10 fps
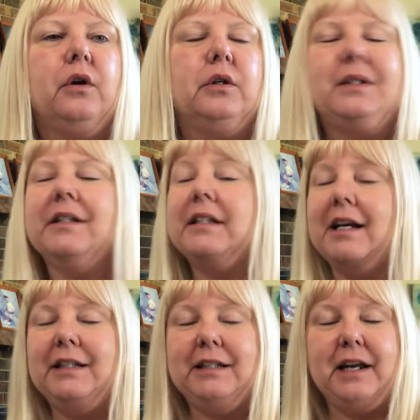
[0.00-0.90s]
since
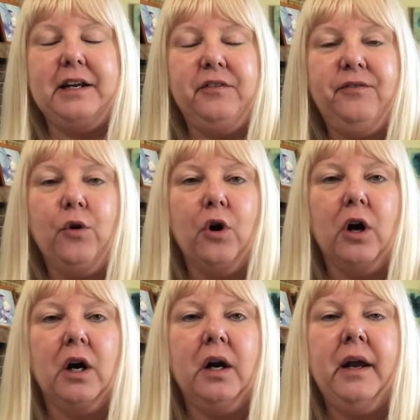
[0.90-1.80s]

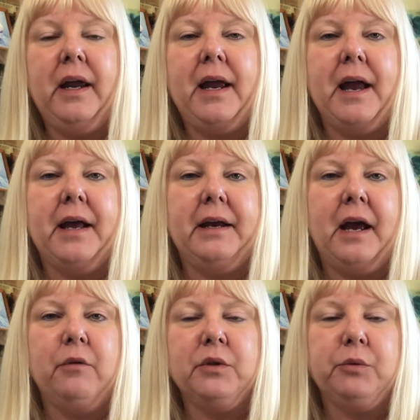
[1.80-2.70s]
1994, and
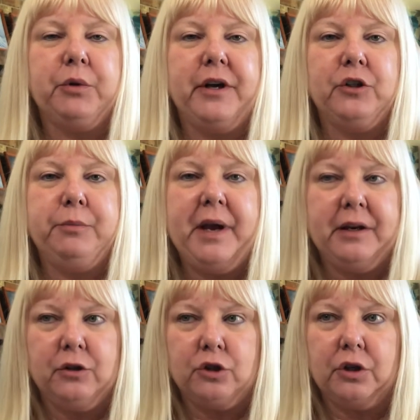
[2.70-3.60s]
I was a branch
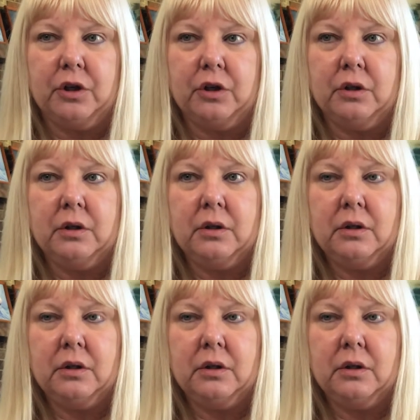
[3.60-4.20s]
manager